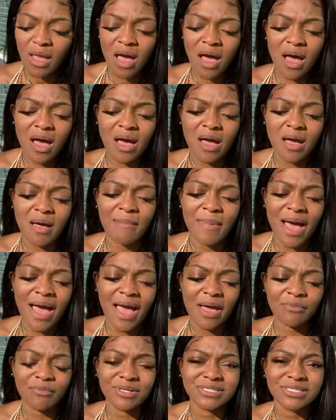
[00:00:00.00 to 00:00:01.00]

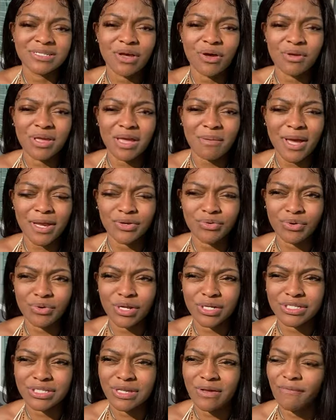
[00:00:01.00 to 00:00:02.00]
I went to go get my daughter
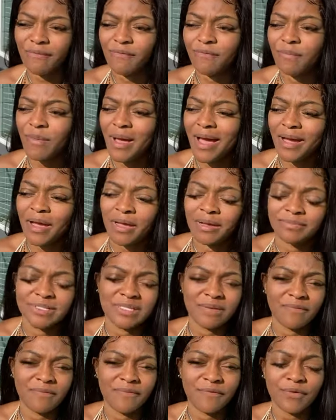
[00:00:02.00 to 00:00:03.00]

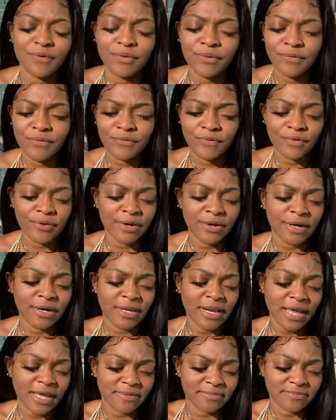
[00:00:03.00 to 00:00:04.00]
some food for
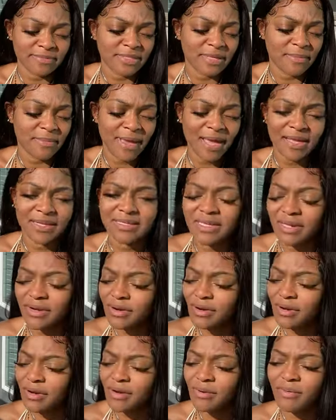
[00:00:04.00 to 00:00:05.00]
like to make
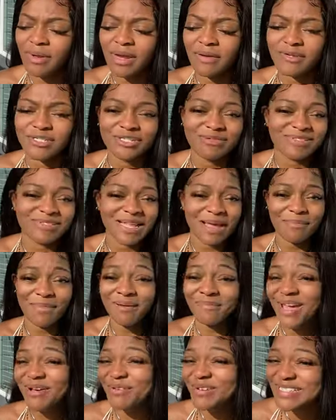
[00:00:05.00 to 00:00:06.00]
dinner or whatever. She's like,
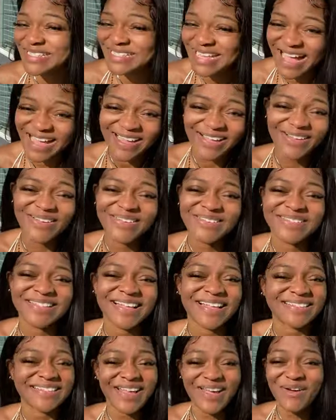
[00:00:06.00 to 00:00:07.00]
"Mommy, I want tacos." I
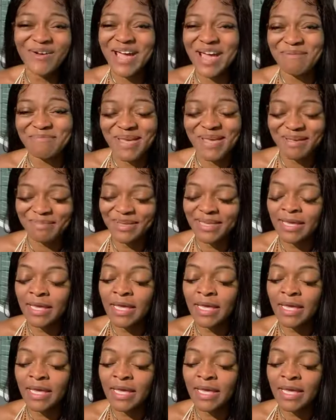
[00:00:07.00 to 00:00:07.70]
was like, "Okay, baby."